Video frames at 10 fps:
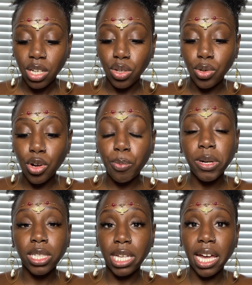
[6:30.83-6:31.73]
you're
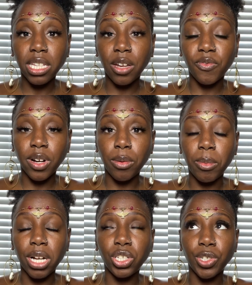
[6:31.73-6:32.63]
protected from
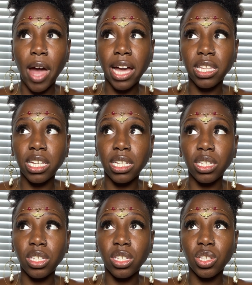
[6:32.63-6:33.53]

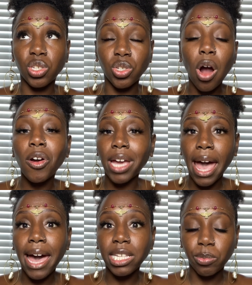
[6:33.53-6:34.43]
attracting sorry
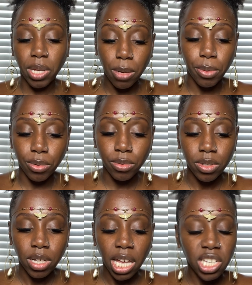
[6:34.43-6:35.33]
ass people.
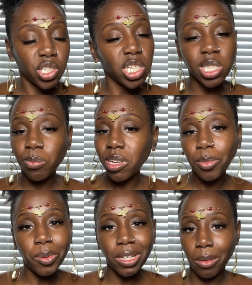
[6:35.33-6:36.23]
It's just the
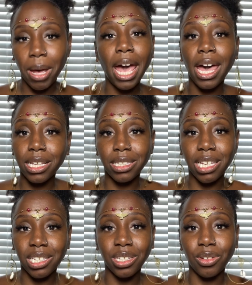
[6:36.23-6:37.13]
people in the past
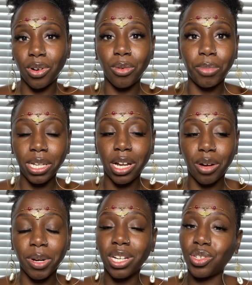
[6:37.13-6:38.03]
that's still gonna be there
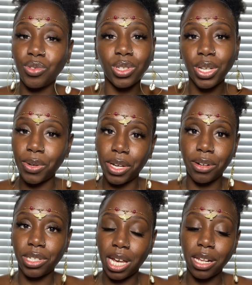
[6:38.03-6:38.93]
because you still
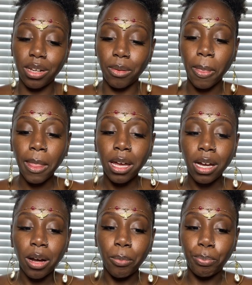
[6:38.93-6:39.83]
entertaining them.
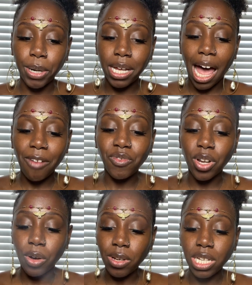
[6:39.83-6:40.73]
But I've
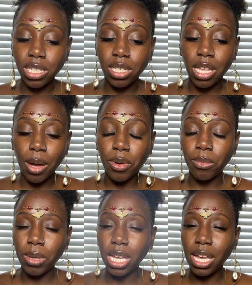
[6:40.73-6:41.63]
noticed that with
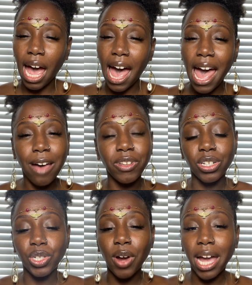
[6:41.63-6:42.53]
me, I haven't
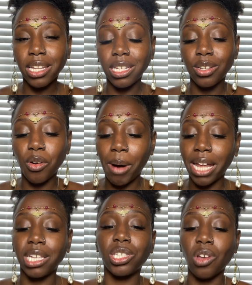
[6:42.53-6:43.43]
attracted
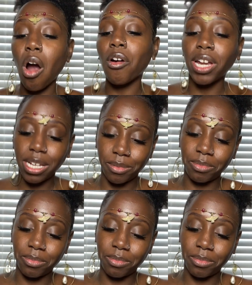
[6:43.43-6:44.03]
nobody sorry